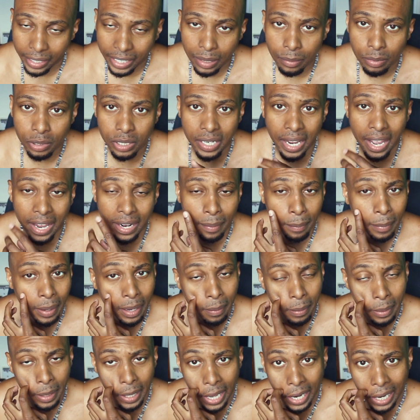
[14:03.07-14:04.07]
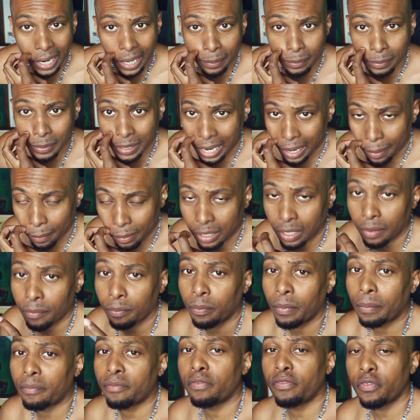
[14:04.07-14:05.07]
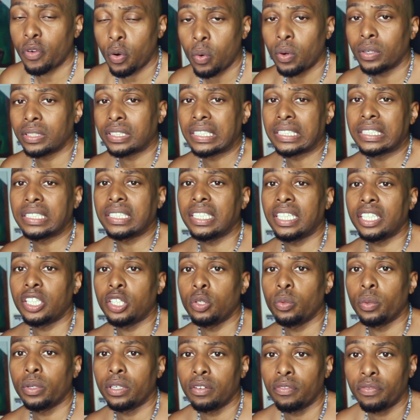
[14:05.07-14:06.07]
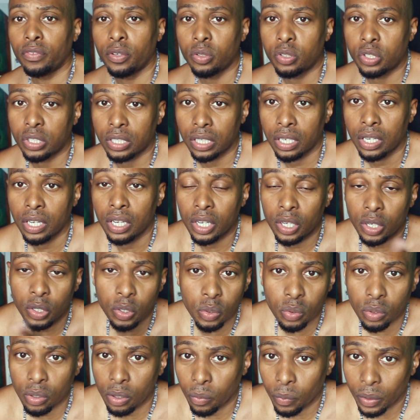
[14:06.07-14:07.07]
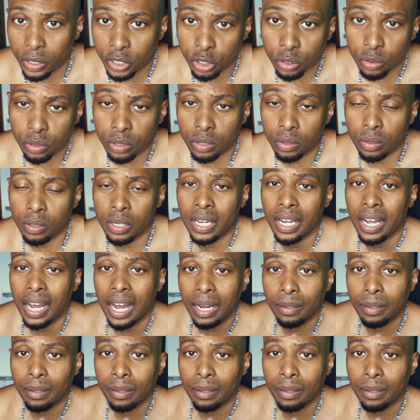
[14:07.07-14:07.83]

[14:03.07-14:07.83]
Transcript: Keep shining, baby. And I look forward to seeing you in the future doing what you do.